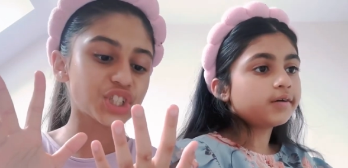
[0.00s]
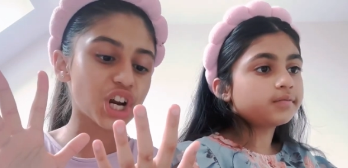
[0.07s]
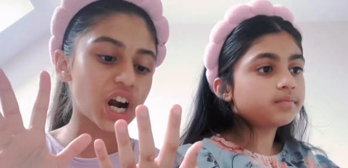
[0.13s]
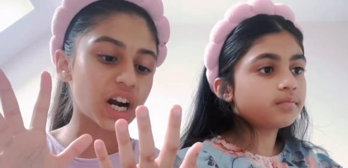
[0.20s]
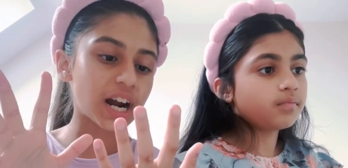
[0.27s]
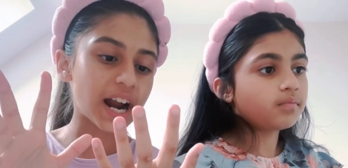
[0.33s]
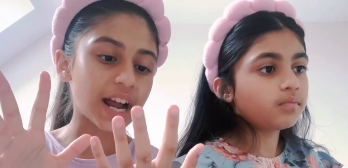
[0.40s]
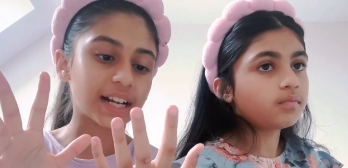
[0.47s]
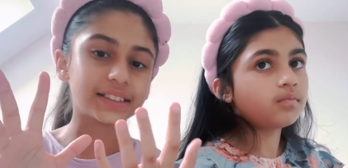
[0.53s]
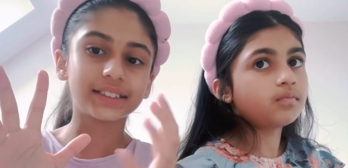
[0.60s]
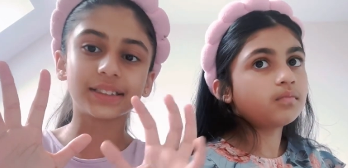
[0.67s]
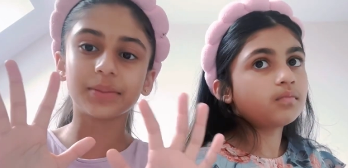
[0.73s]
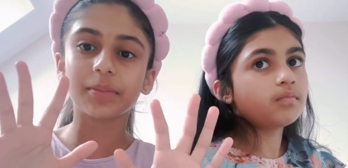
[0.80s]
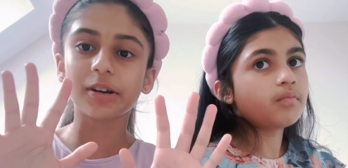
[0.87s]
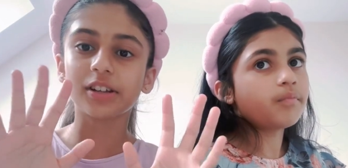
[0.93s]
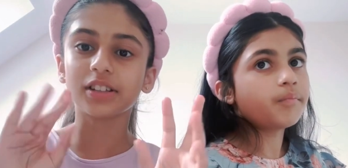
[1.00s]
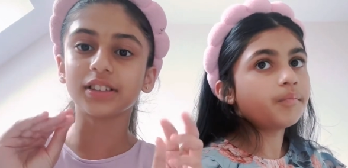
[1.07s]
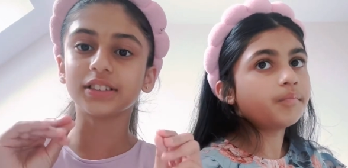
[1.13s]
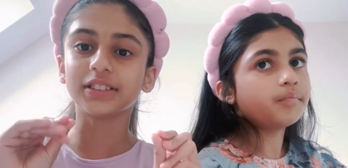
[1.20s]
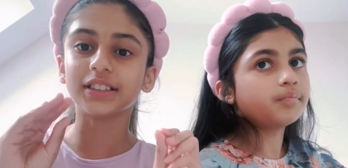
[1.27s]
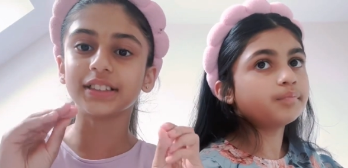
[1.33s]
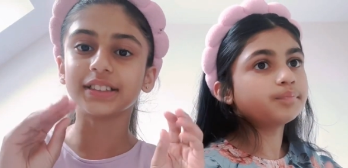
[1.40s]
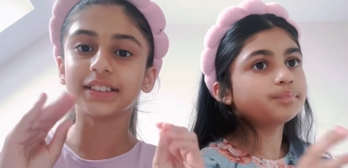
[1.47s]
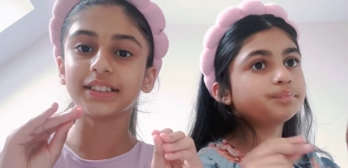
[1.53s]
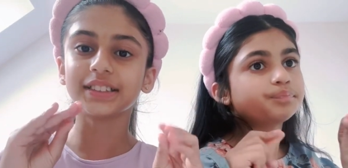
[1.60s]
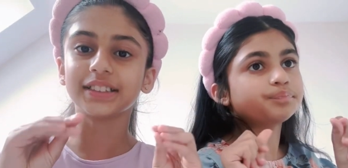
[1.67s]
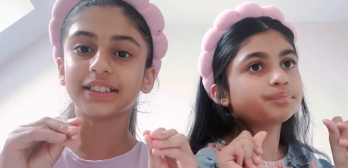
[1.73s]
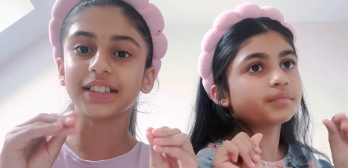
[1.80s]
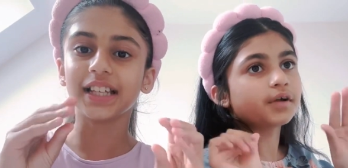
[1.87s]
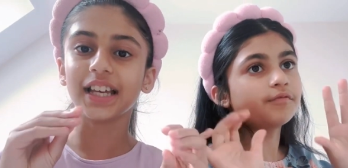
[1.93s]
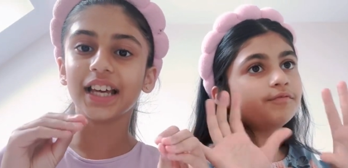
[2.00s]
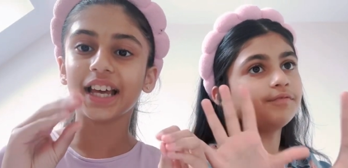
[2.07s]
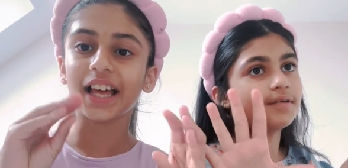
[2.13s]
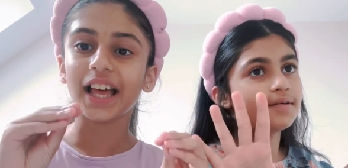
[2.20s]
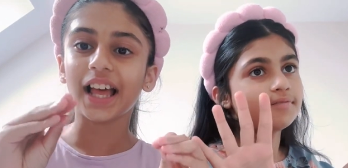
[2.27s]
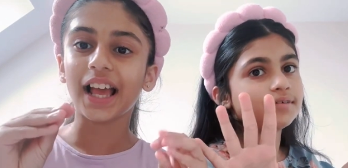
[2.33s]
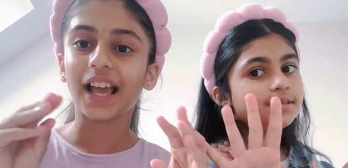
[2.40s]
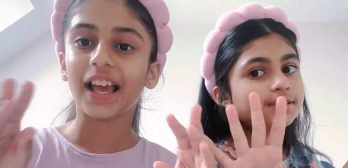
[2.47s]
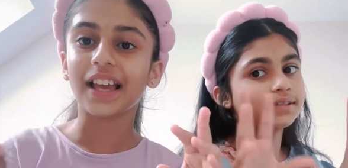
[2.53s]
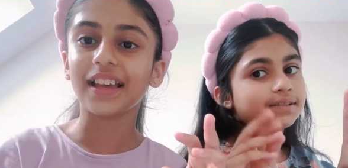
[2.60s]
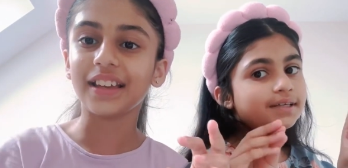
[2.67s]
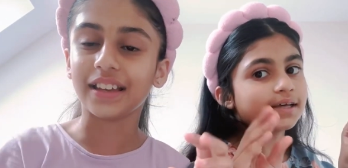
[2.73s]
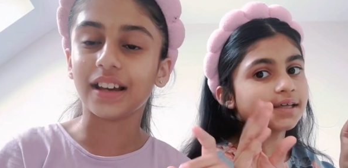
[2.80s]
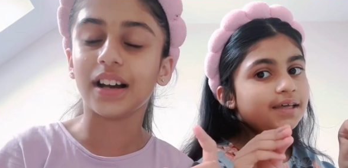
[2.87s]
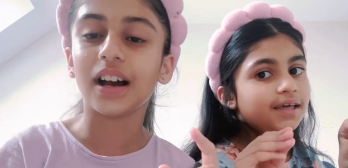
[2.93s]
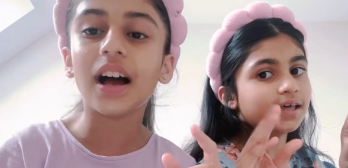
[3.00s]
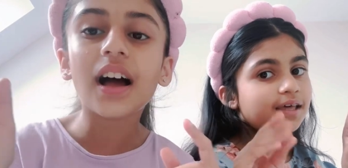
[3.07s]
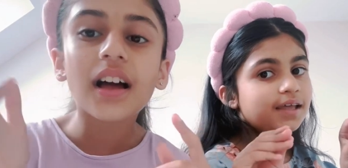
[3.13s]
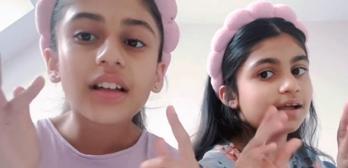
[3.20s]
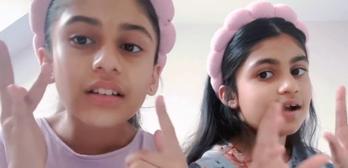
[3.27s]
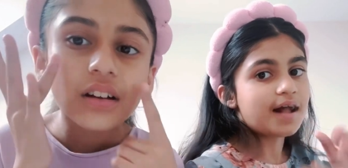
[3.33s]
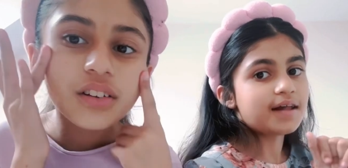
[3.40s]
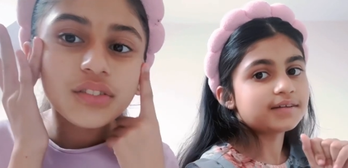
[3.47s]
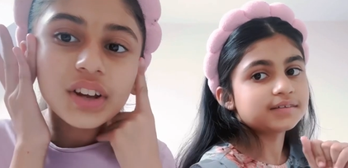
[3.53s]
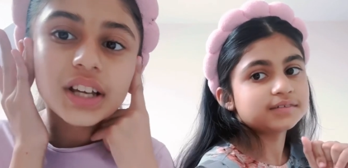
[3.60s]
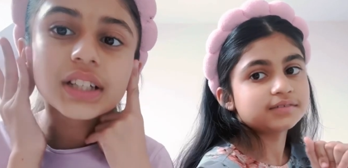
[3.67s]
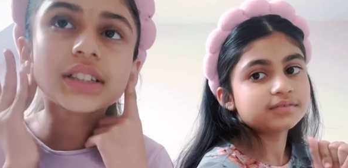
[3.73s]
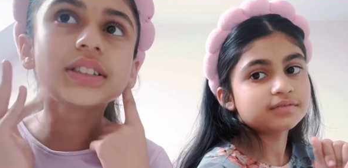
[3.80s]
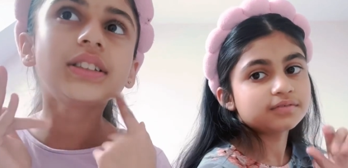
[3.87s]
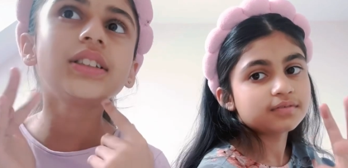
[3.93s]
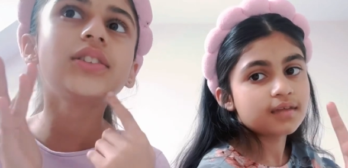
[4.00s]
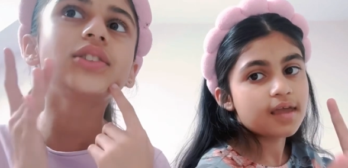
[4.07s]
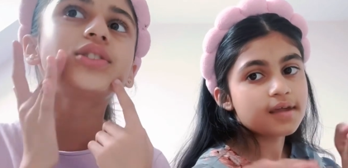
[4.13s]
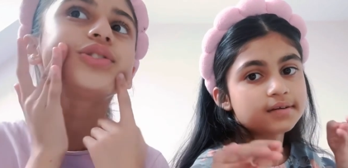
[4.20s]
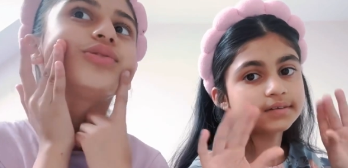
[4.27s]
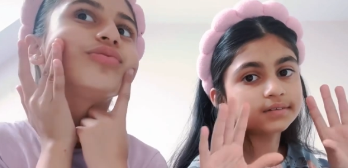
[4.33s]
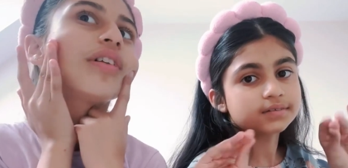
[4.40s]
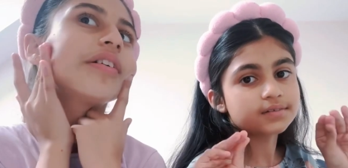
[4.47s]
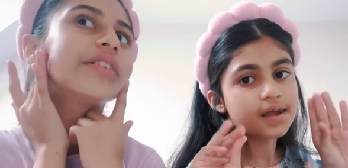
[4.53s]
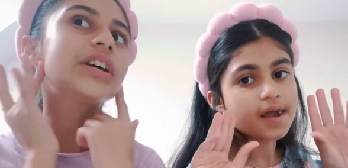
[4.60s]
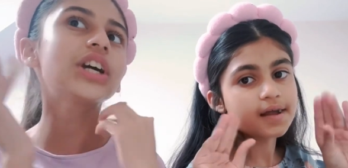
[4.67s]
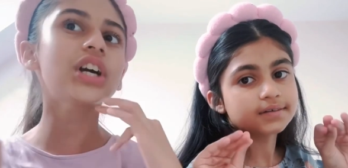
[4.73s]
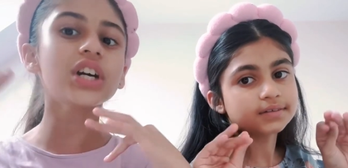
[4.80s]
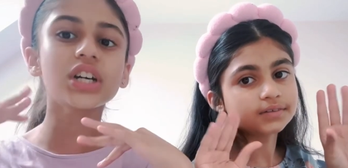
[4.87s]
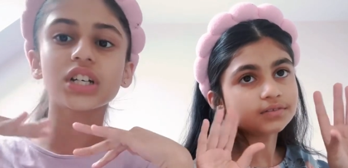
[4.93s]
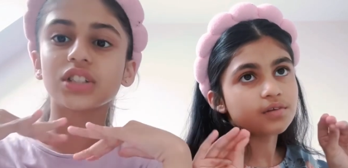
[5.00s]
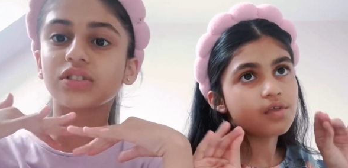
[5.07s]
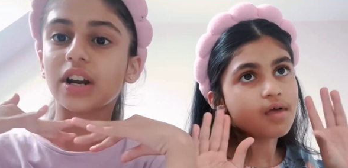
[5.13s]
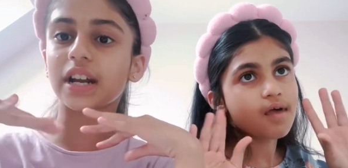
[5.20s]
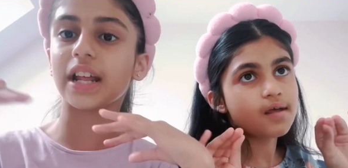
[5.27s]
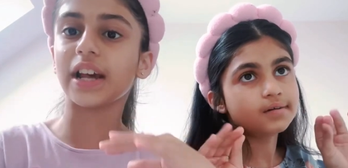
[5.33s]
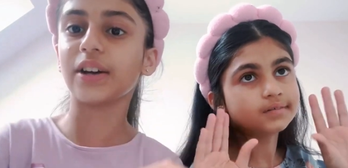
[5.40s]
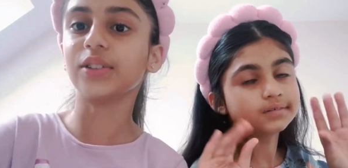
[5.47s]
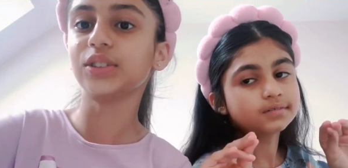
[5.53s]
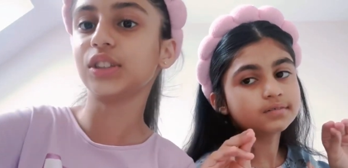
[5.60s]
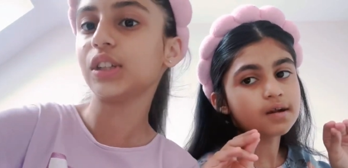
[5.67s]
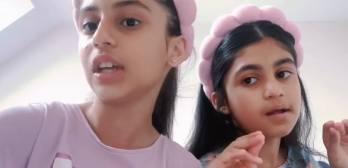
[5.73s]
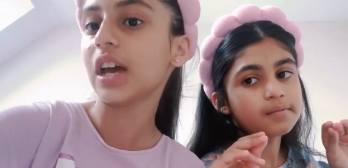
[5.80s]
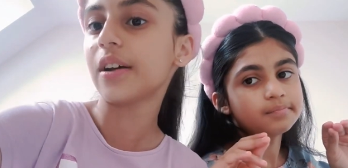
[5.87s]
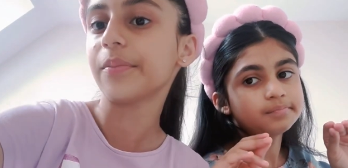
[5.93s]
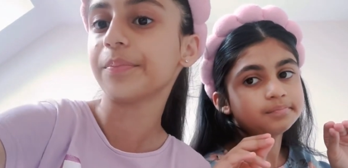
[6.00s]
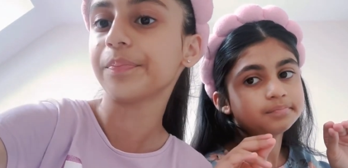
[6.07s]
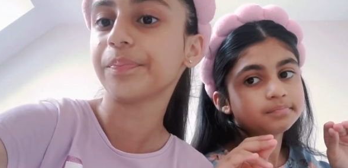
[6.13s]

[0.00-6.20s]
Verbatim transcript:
Speaker 1: what? our hands because it's very sticky. Yeah, and our face looks very good right now. So yeah,